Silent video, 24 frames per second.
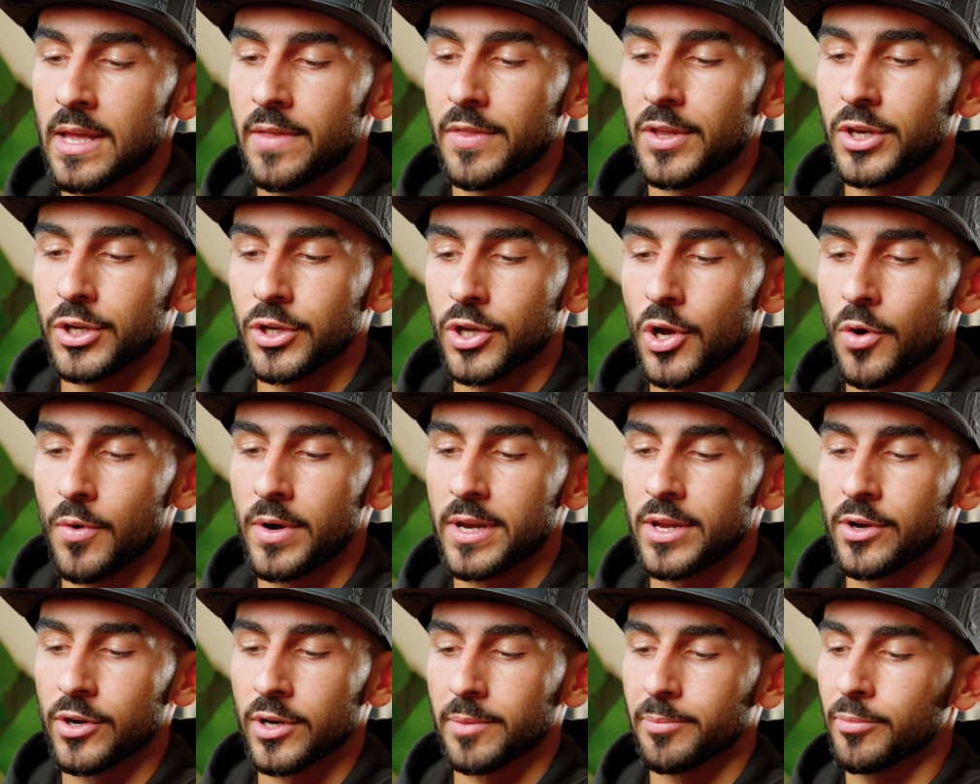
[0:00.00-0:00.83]
Then you can go
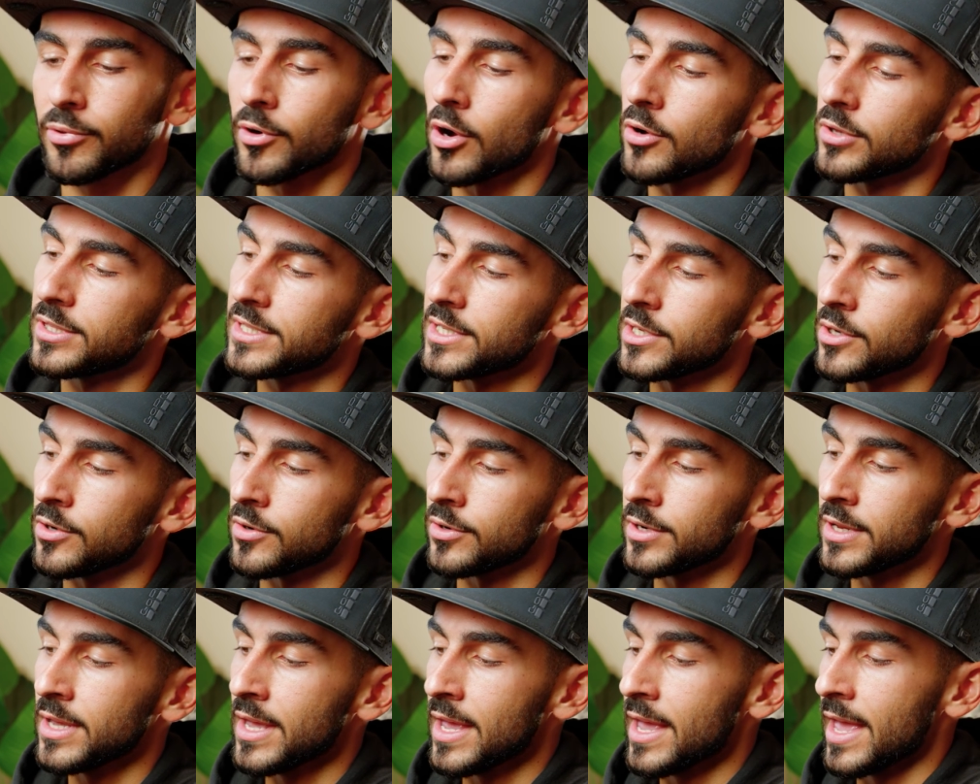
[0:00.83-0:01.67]
in here to
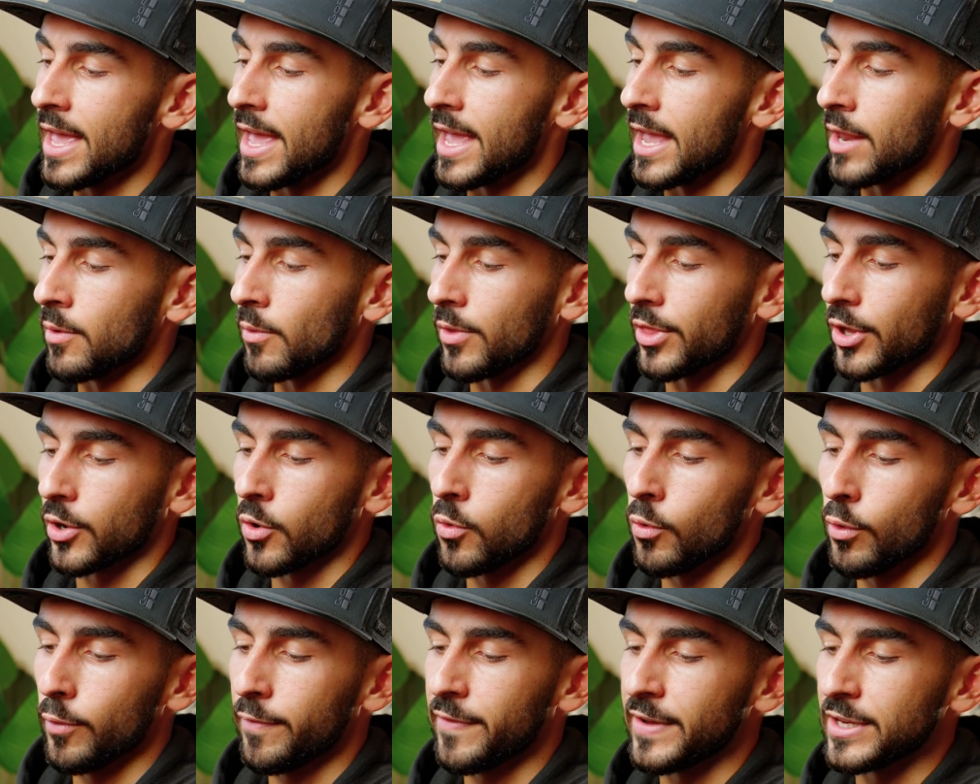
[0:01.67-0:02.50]
ProTune. And one of the
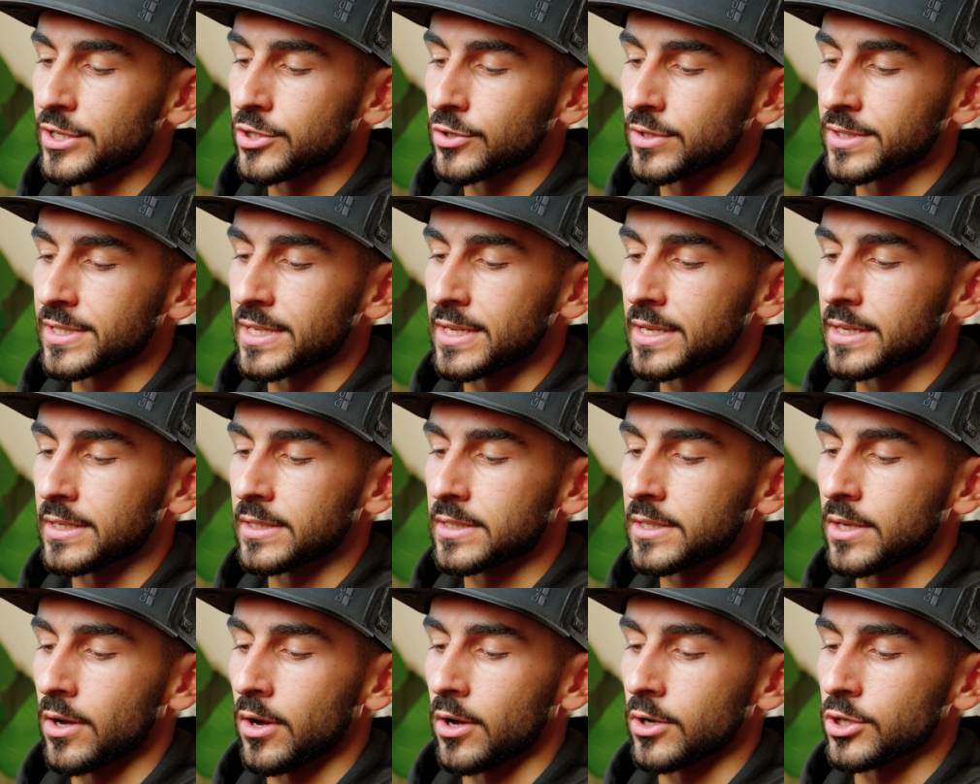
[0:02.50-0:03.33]
cool features
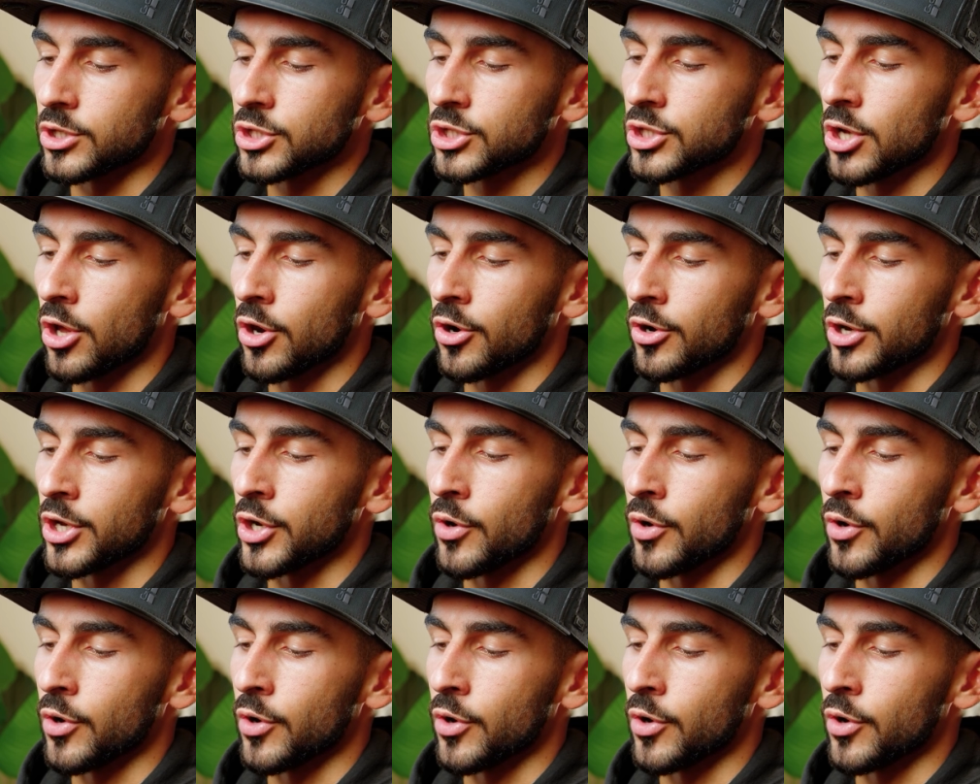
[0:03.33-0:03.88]
is on shutter,